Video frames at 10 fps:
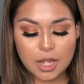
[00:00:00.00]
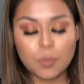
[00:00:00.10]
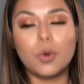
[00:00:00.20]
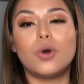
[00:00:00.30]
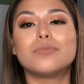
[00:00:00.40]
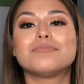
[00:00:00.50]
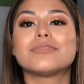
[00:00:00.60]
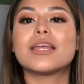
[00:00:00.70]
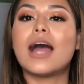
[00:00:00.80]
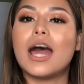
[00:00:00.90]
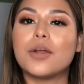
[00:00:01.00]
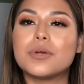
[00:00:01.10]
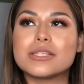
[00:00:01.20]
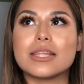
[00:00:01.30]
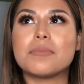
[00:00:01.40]
Well, I don't
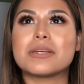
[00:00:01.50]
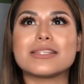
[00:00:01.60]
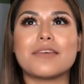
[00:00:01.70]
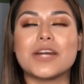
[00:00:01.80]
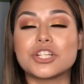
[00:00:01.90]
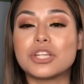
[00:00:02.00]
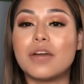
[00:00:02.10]
want to say that because I've actually